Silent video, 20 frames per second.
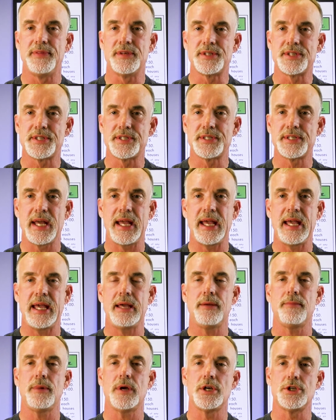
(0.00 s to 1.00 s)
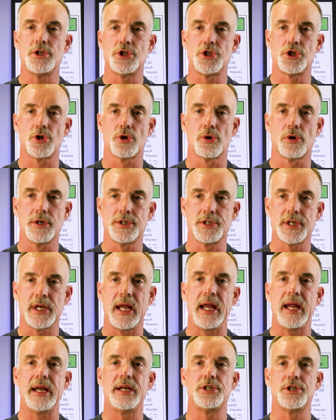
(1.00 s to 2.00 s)
the same insurance
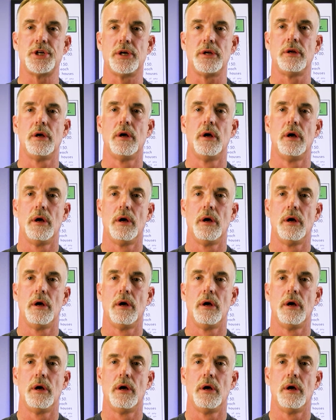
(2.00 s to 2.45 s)
agent